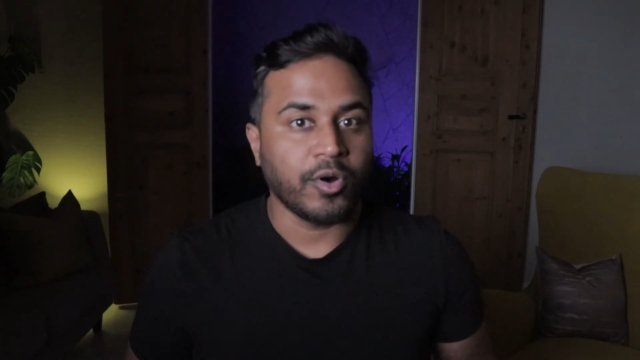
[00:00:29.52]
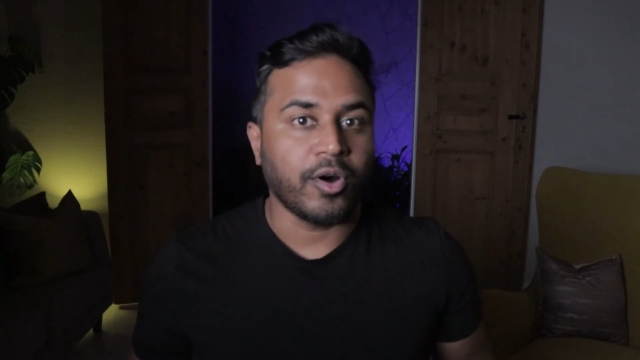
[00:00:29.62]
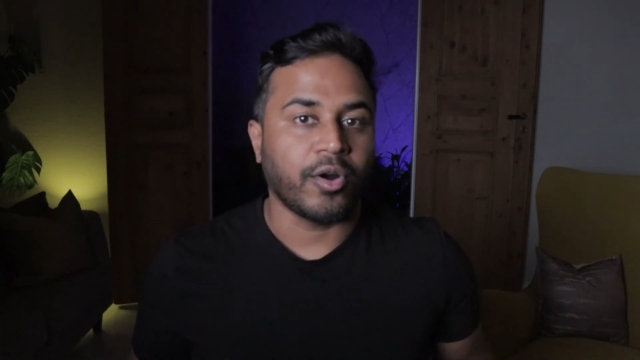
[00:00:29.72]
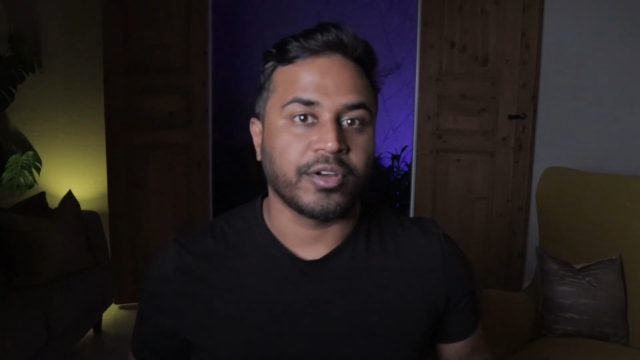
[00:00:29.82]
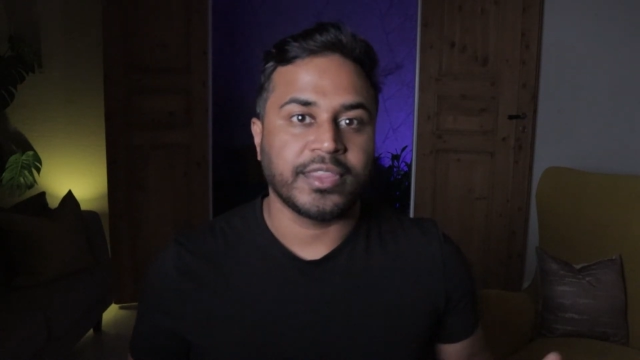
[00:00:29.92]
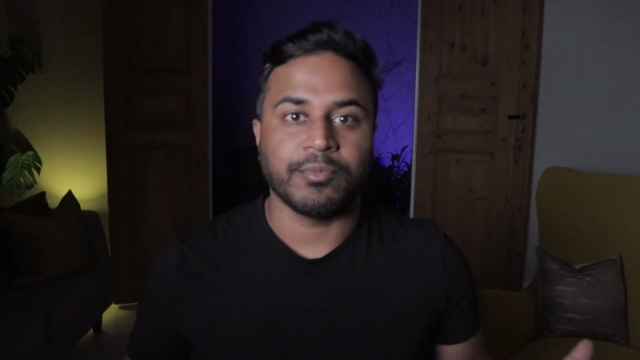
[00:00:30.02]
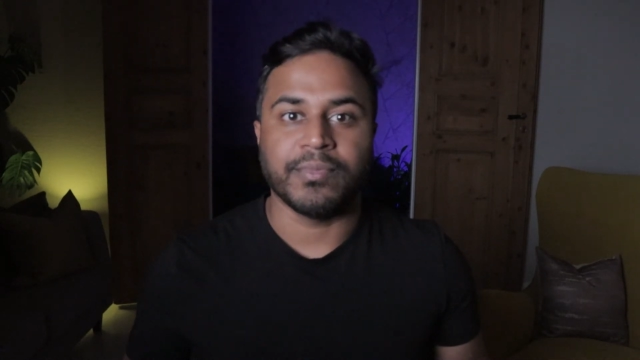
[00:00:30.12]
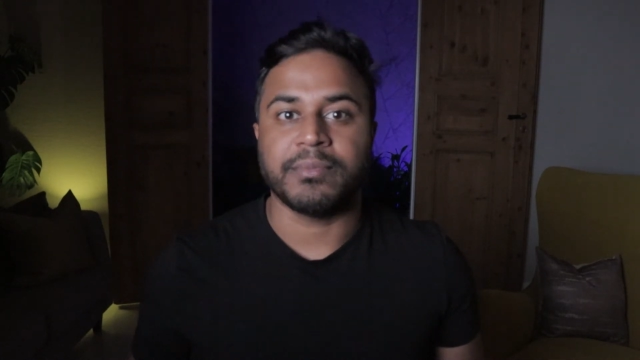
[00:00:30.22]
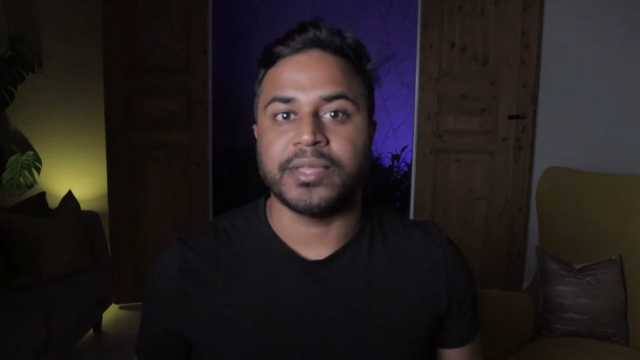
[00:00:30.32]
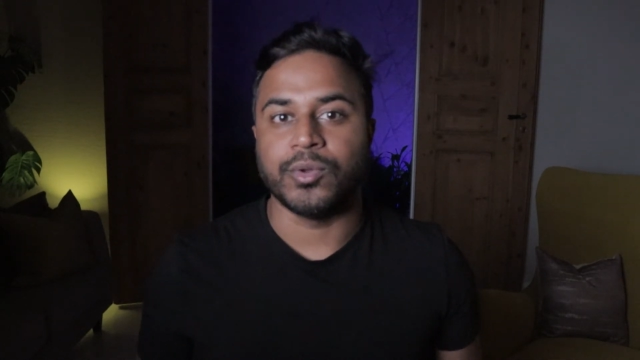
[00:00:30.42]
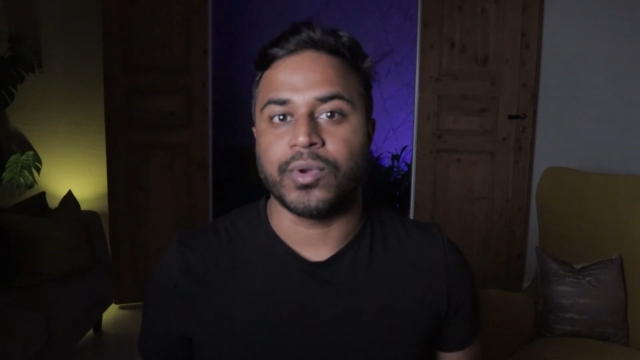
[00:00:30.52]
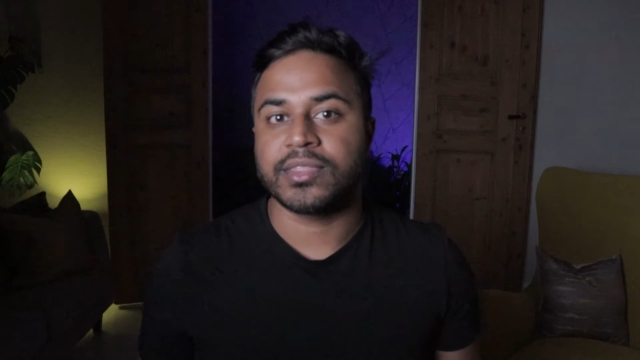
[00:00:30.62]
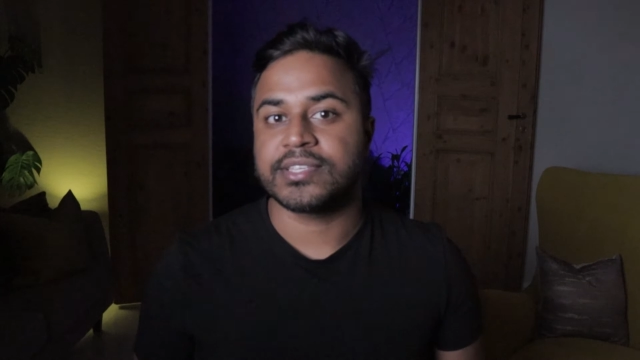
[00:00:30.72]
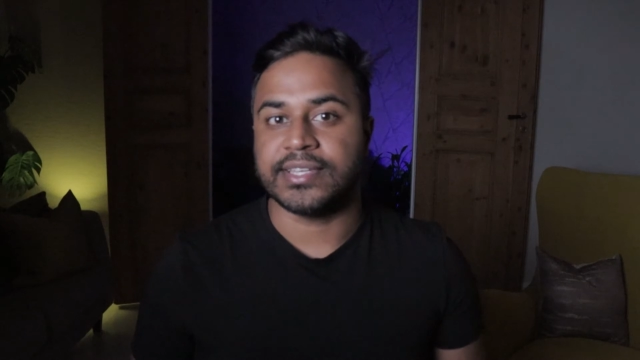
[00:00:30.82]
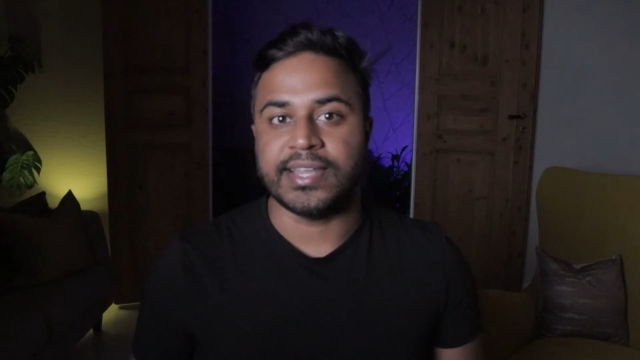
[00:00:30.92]
or they may be doing
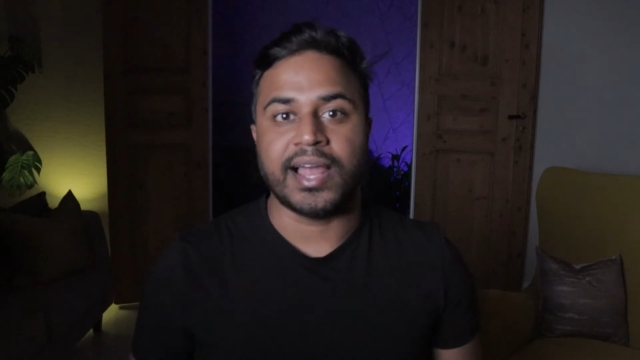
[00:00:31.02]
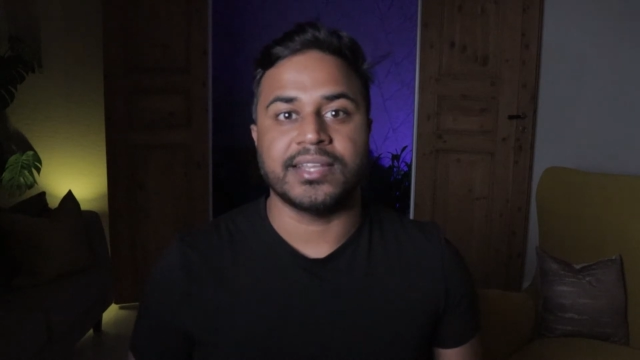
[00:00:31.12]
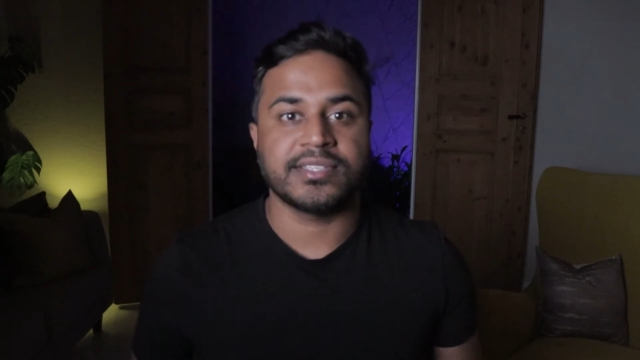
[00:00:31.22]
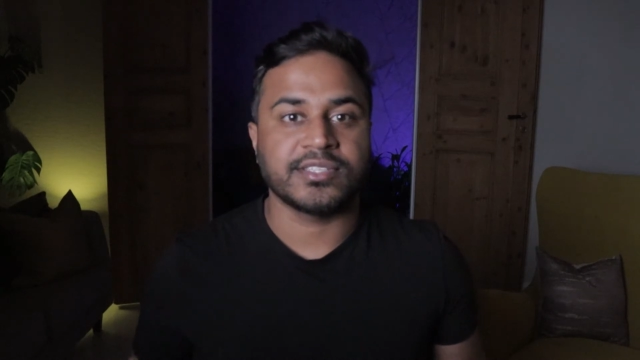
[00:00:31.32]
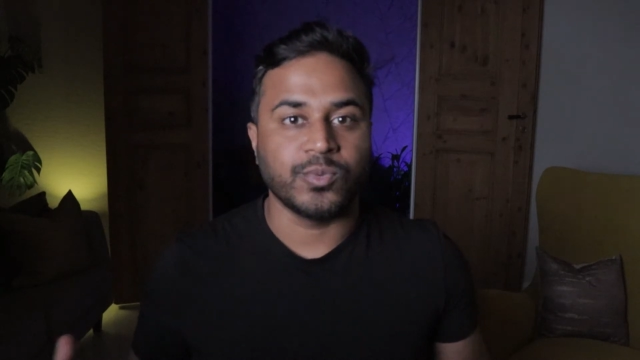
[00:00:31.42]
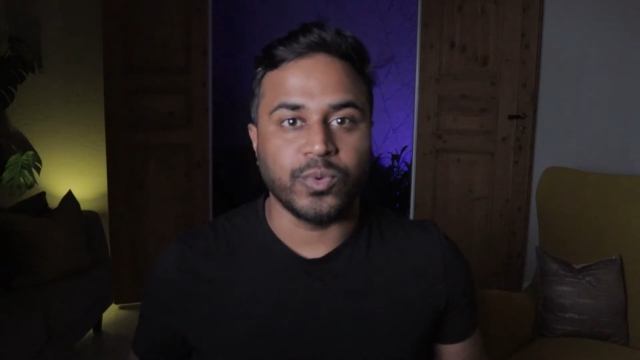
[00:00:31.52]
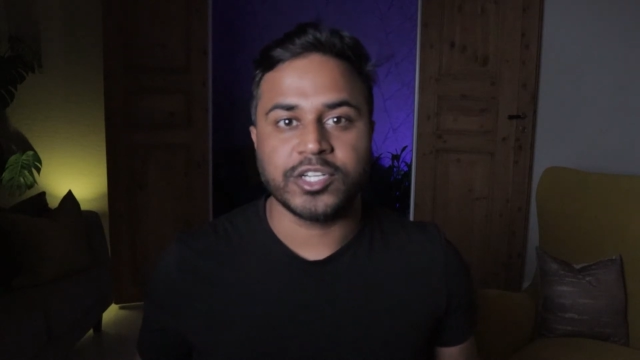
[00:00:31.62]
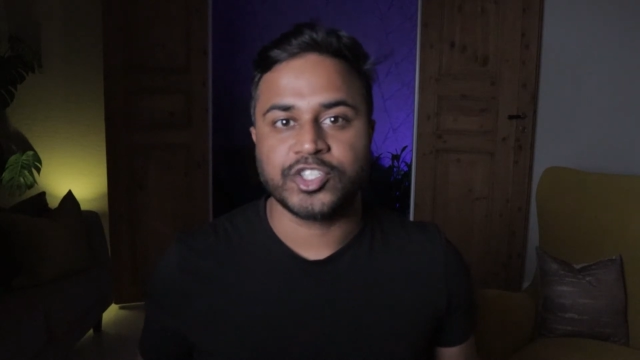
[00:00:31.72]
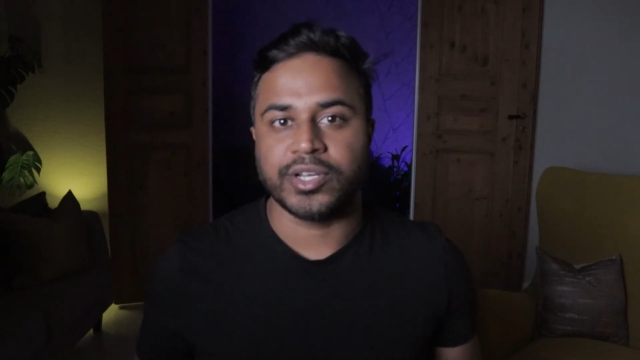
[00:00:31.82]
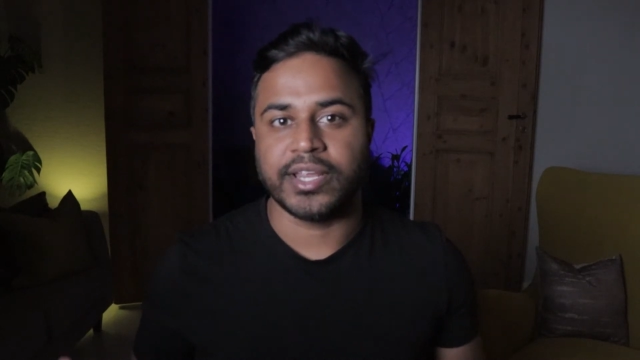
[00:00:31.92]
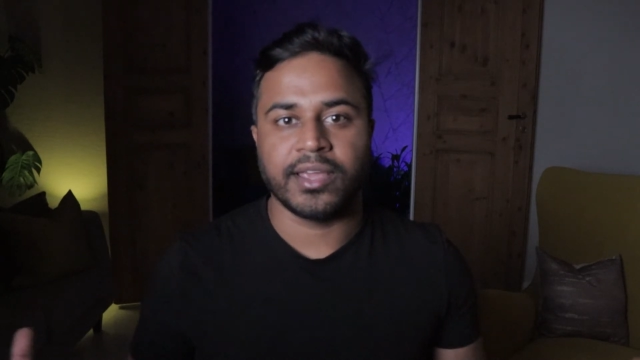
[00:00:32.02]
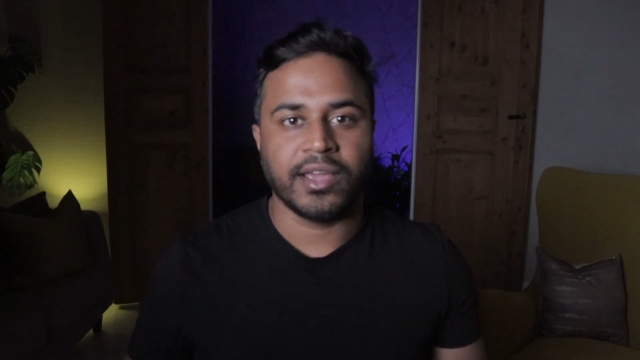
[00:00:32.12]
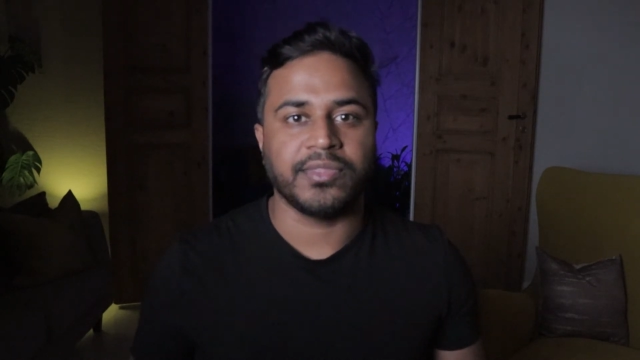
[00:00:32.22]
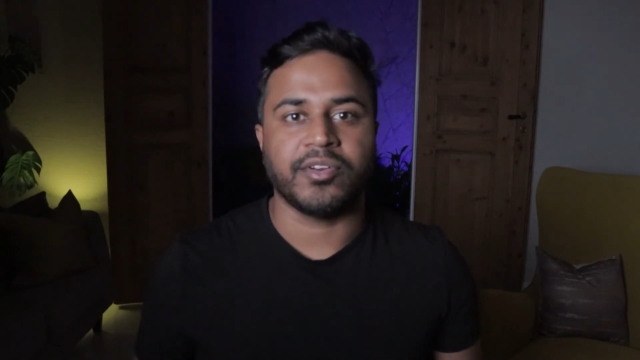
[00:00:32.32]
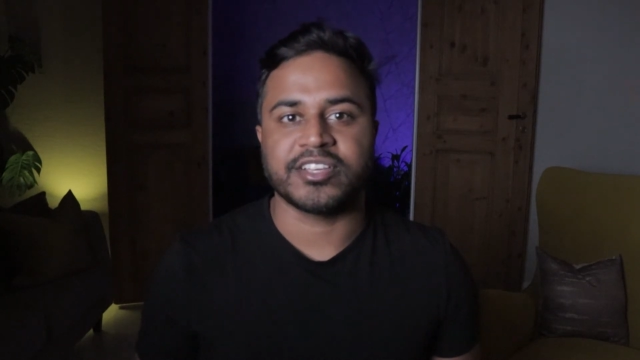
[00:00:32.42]
this analysis virtually
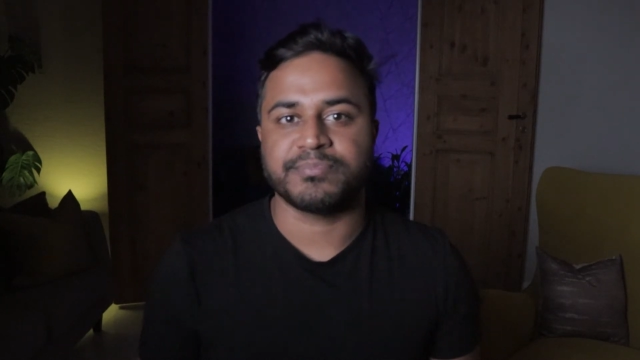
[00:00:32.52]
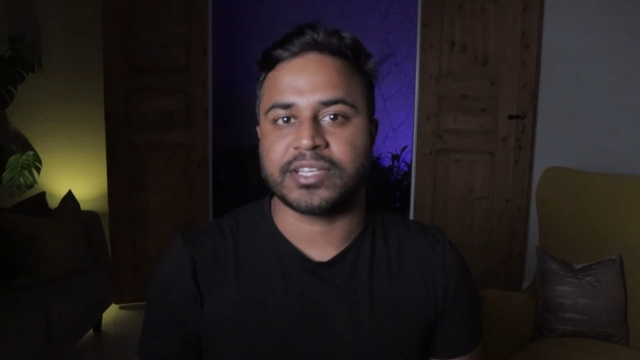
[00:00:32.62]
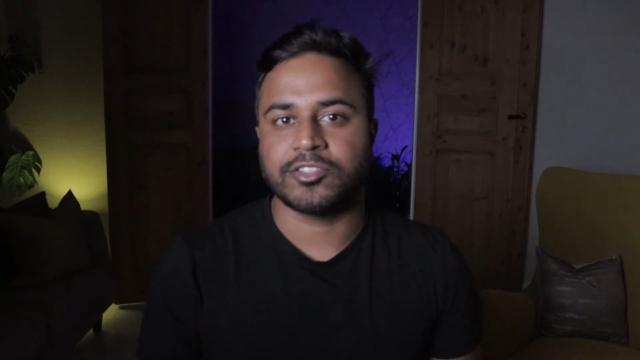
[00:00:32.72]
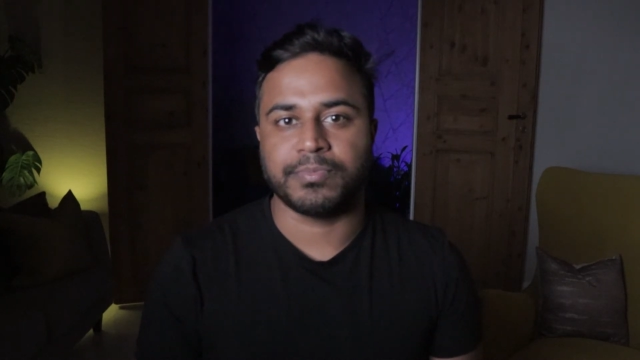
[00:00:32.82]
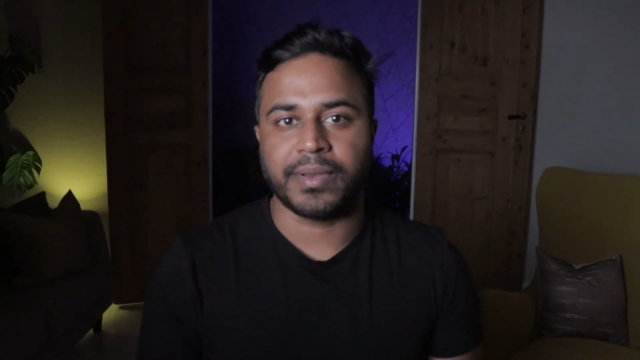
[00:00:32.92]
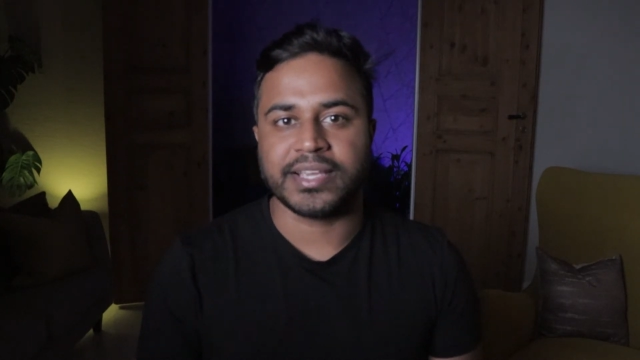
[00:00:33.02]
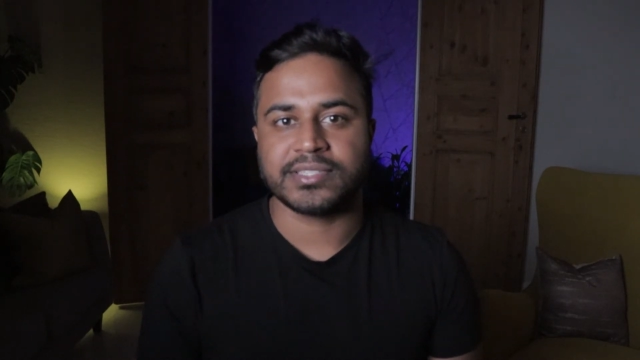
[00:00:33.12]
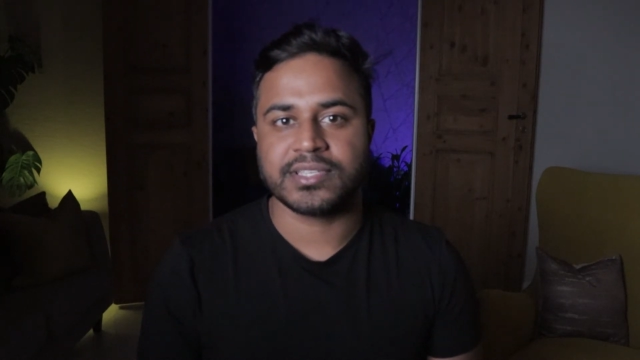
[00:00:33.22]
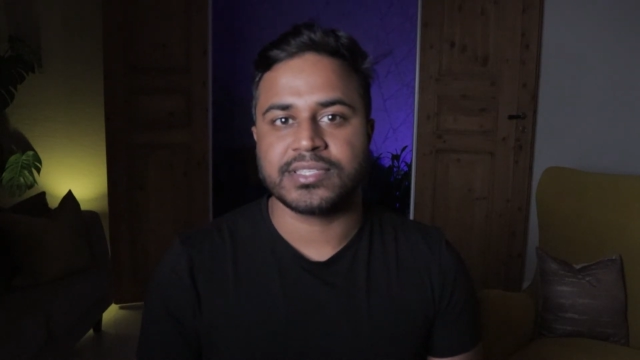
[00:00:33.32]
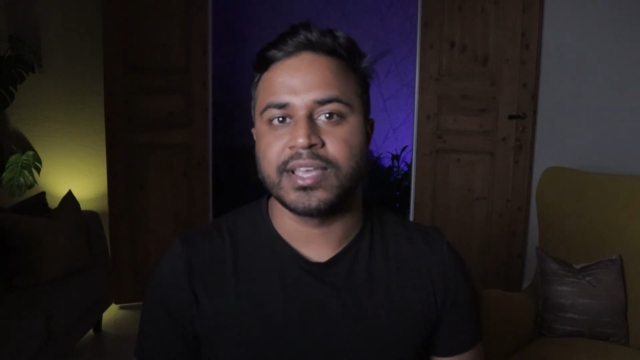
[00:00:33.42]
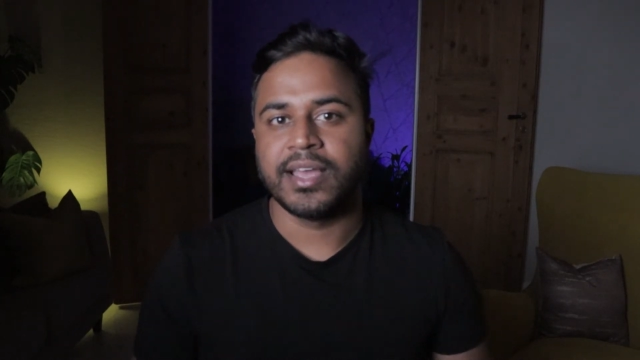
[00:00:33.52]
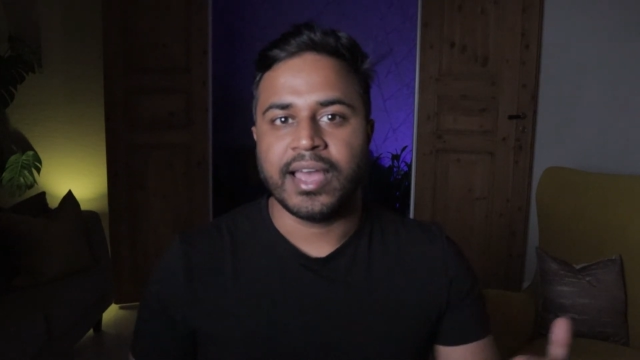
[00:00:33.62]
in their respective places